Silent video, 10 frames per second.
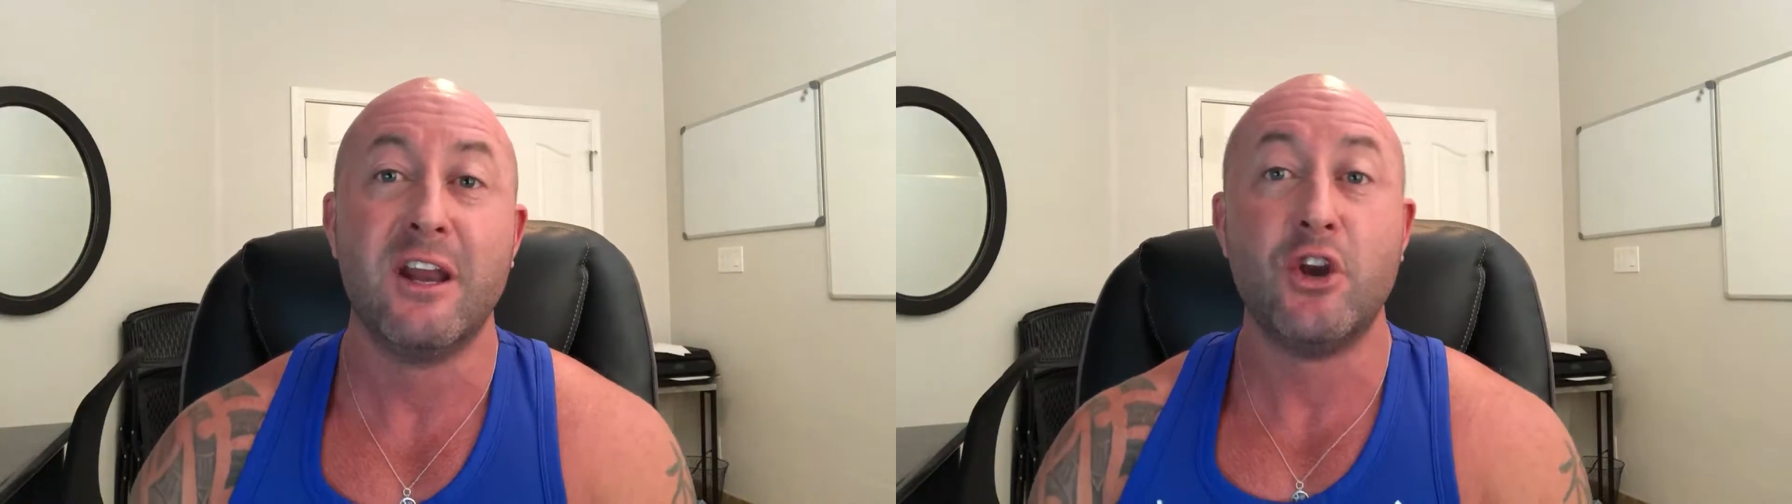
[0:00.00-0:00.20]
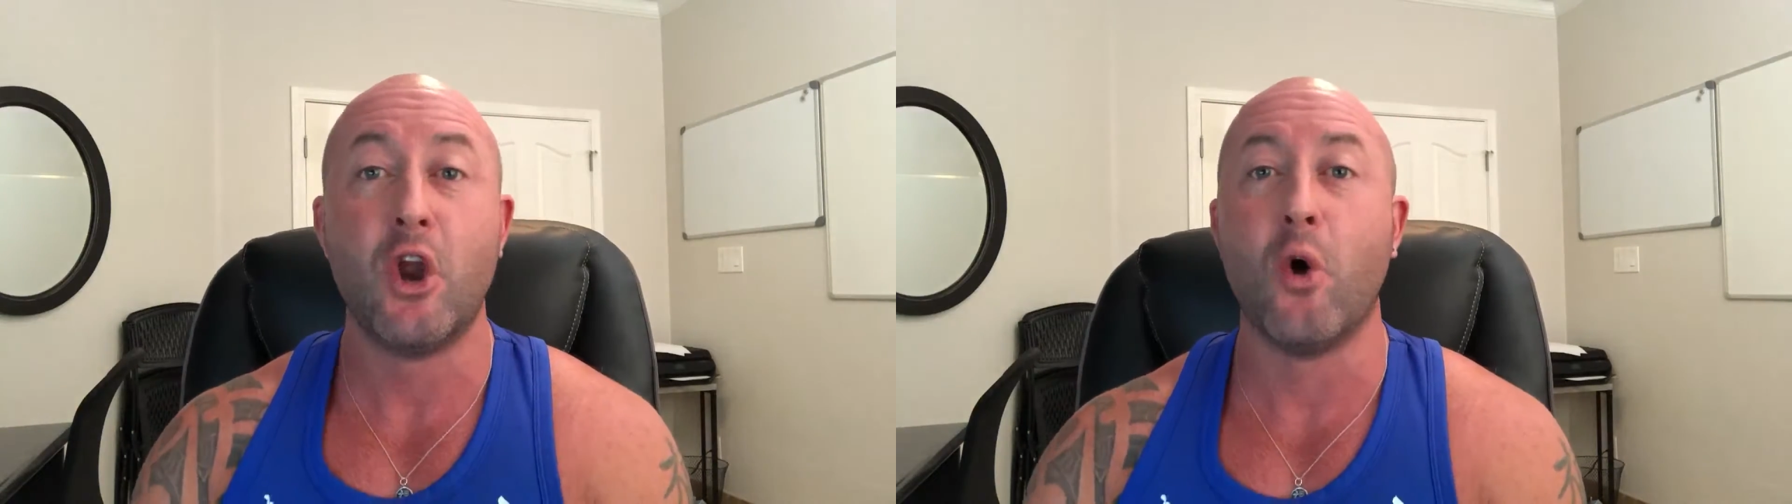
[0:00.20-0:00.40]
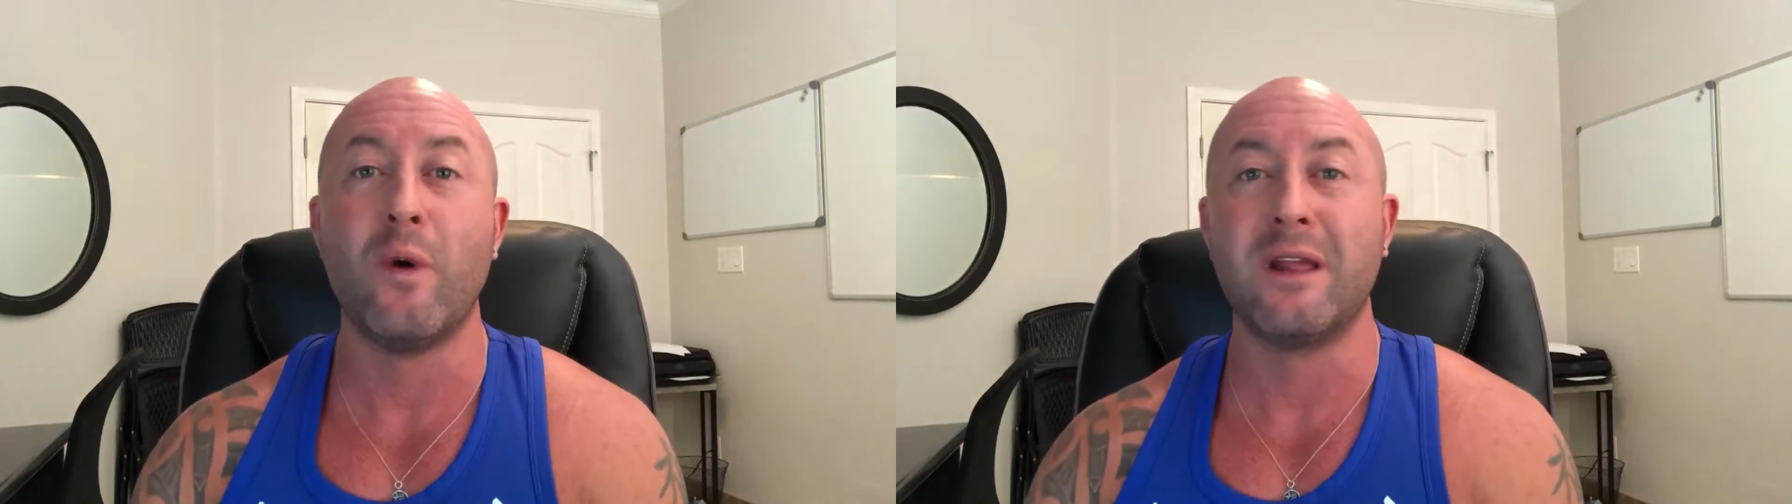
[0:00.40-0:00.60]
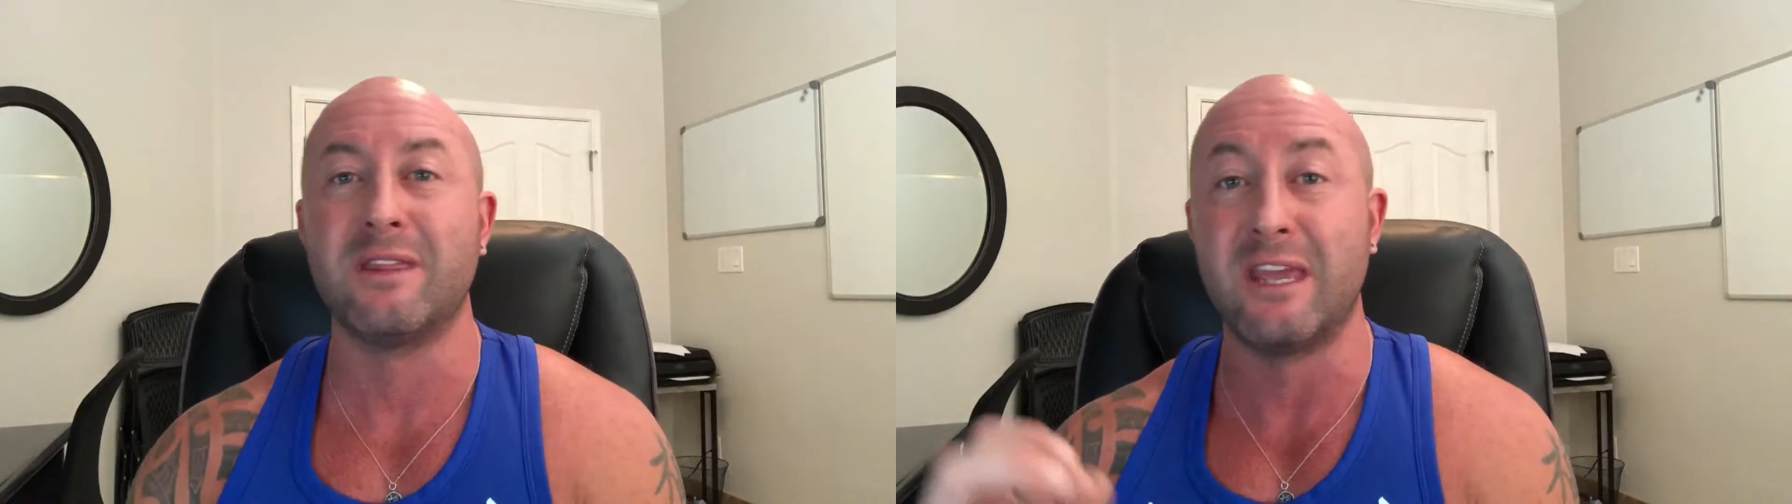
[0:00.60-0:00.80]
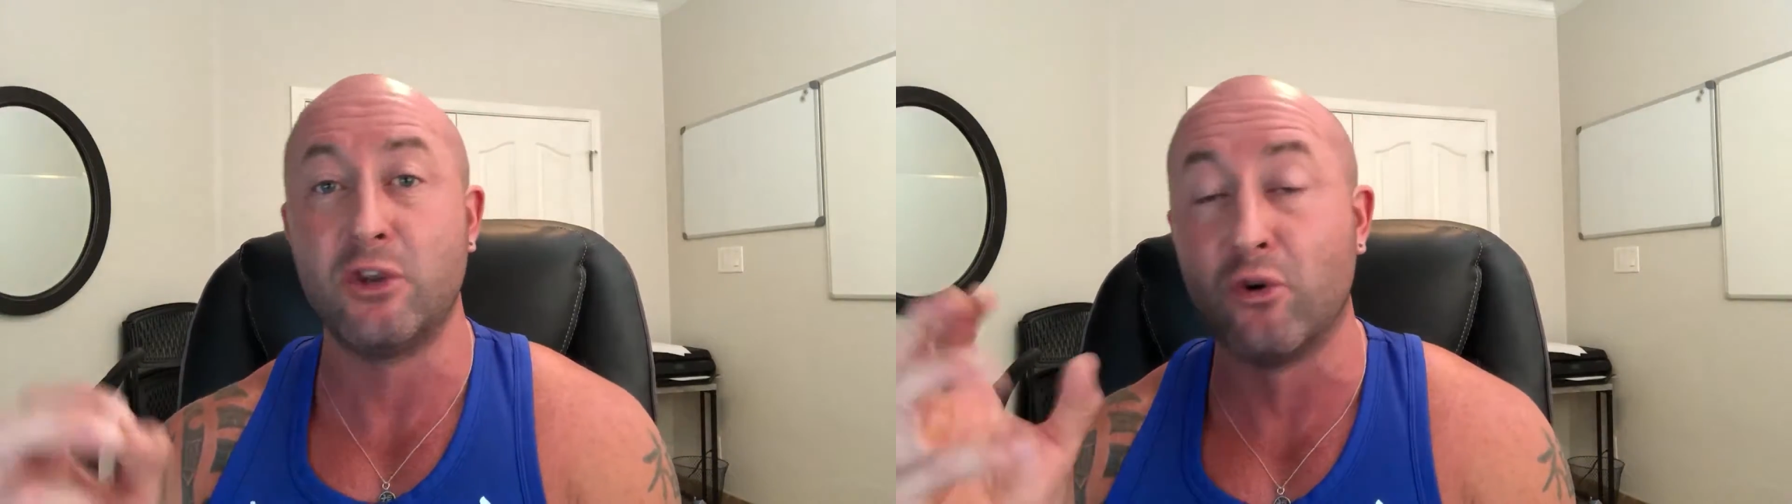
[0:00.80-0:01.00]
knowing
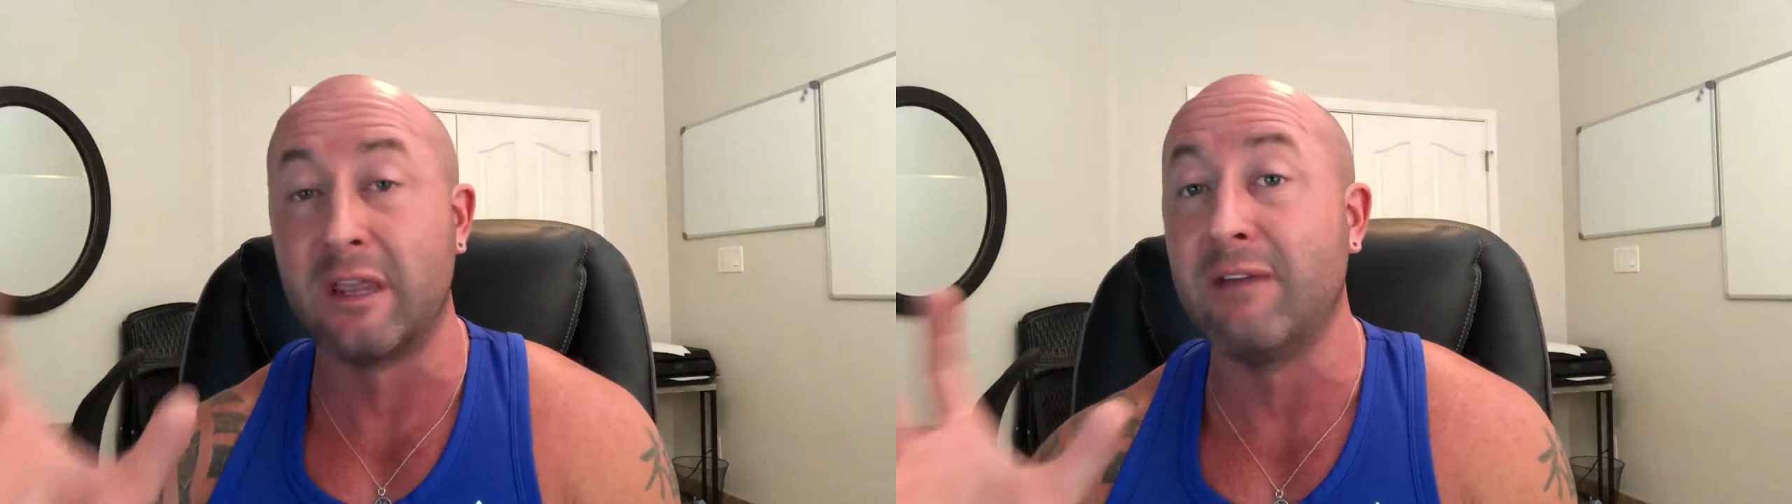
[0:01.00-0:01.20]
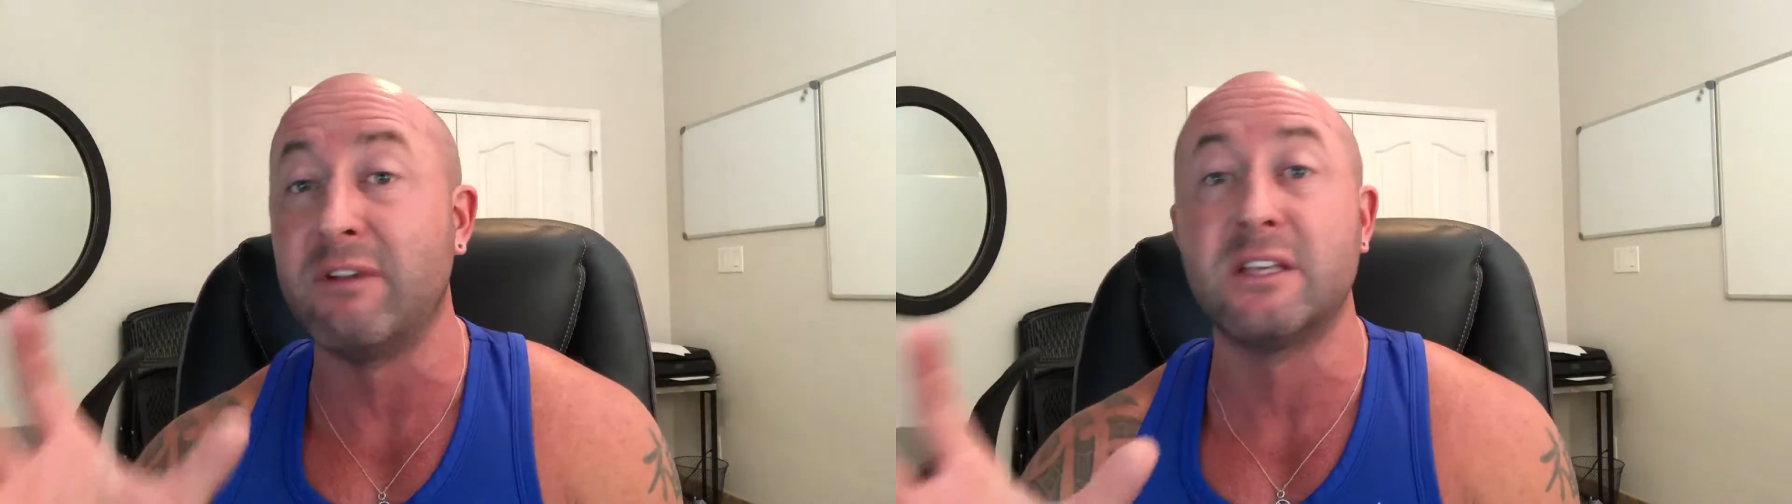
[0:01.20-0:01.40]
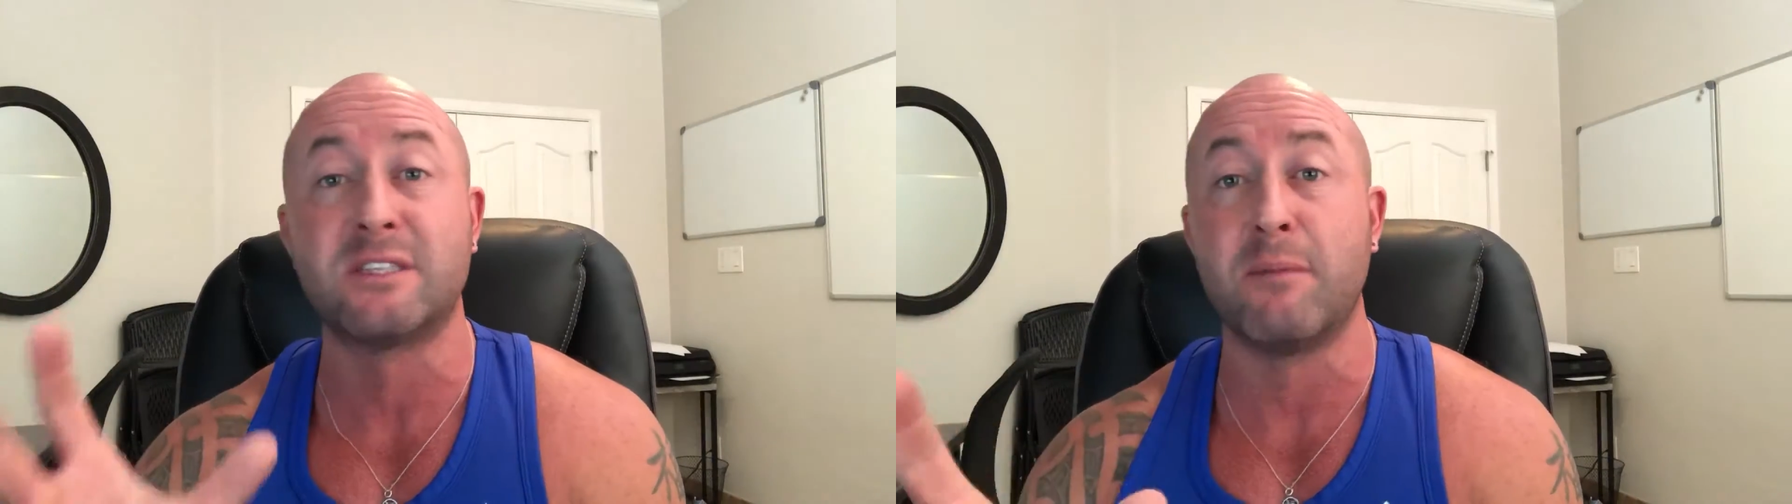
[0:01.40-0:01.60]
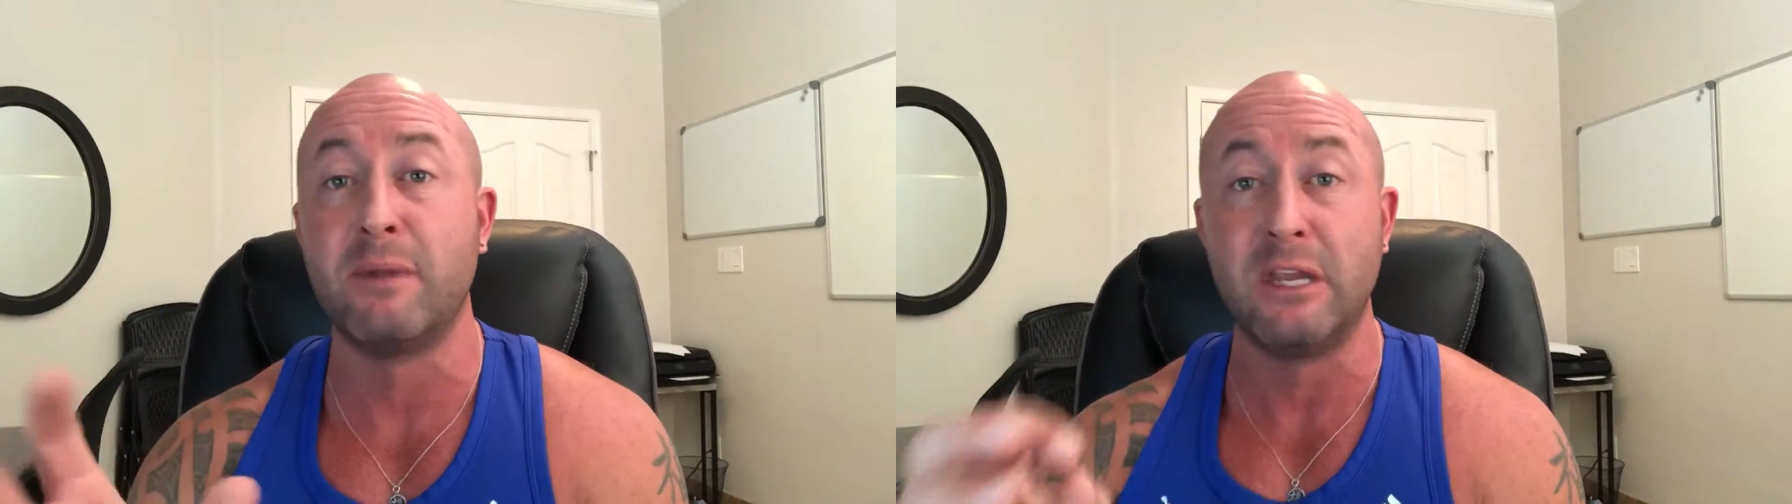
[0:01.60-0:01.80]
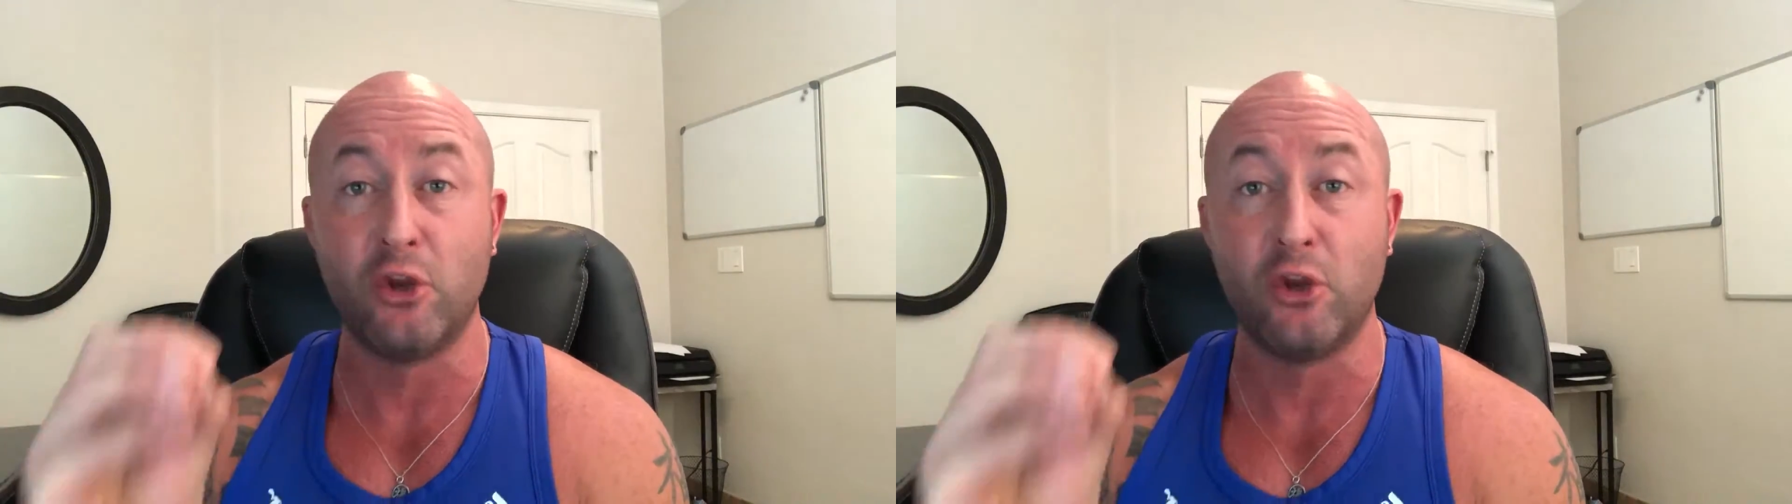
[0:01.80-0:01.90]
that you're giving somebody